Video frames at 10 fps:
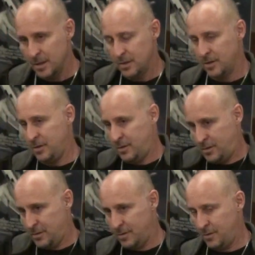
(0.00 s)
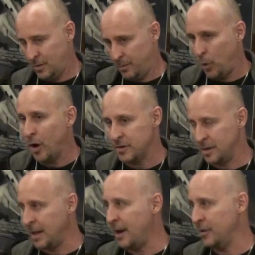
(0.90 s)
sort of
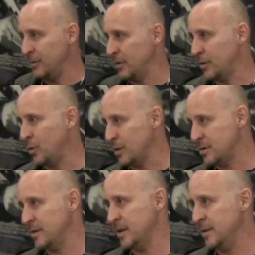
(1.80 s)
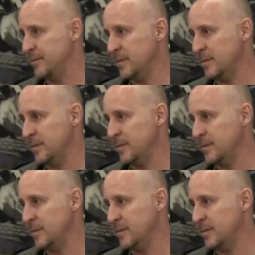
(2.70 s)
parcel out over the course of the